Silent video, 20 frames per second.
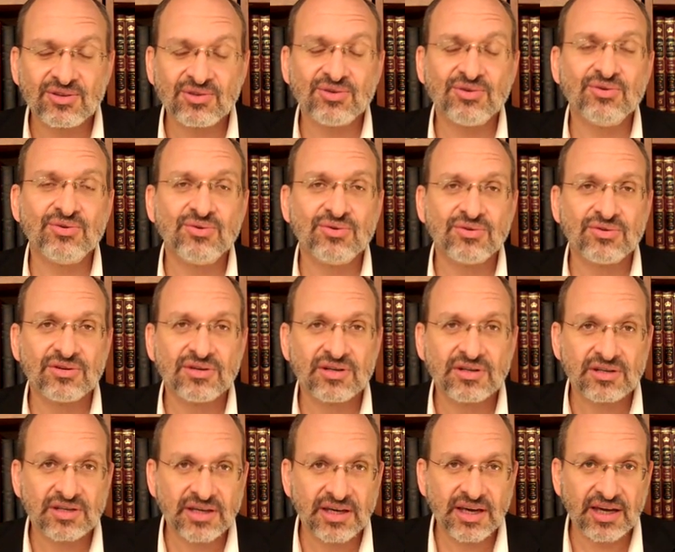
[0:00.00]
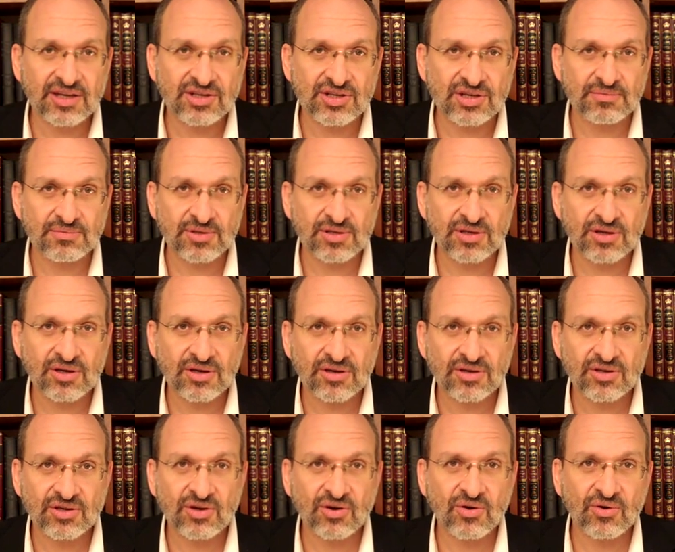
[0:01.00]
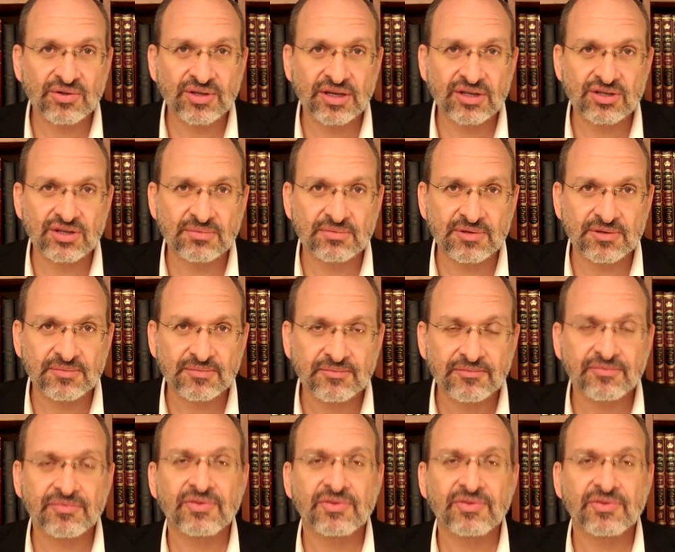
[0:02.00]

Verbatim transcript: to Egypt, your own Egypt.